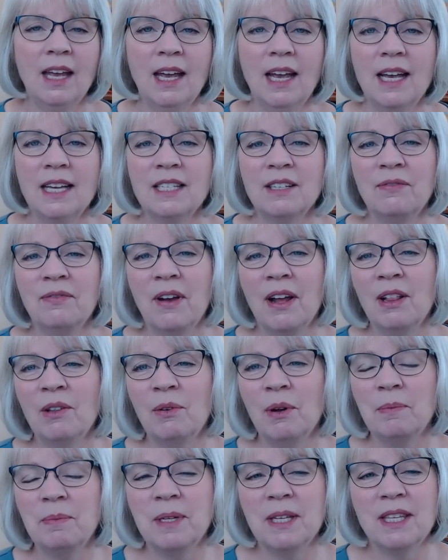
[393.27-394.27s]
As a
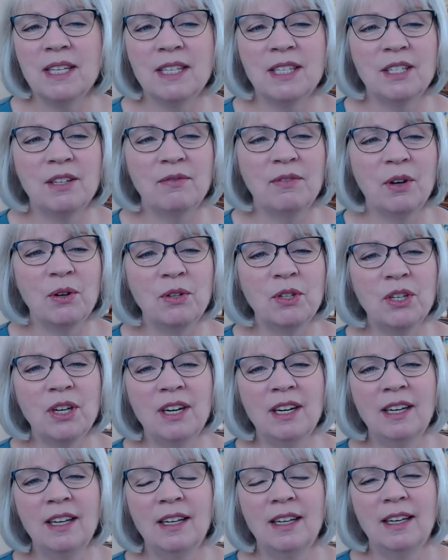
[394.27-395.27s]
follow-up to this
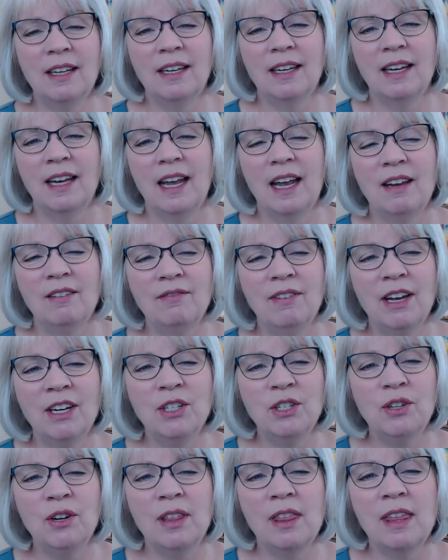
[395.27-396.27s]
devotion, I
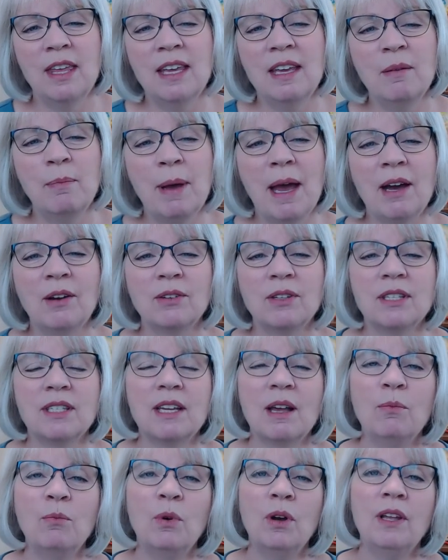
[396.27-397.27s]
invite you to think about
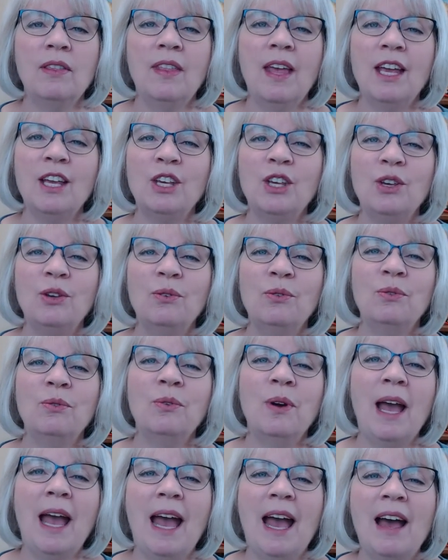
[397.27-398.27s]
someone that you
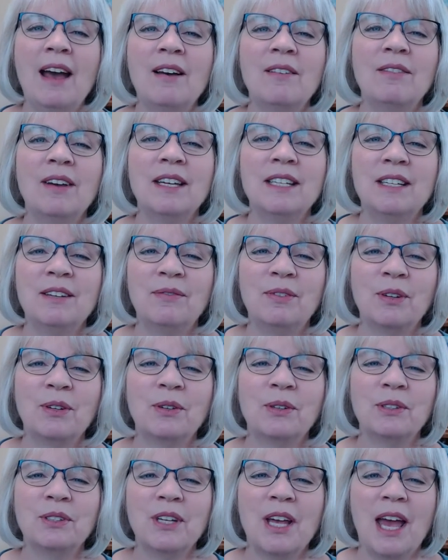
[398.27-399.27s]
have a
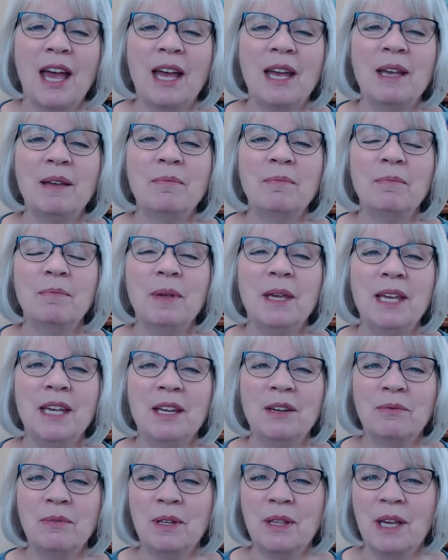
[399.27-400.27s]
difficult time being
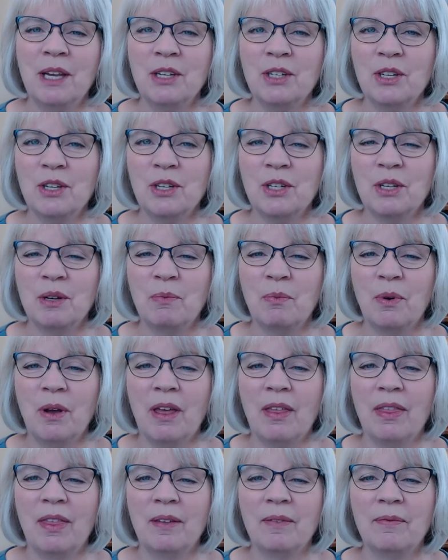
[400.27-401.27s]
in relationship with.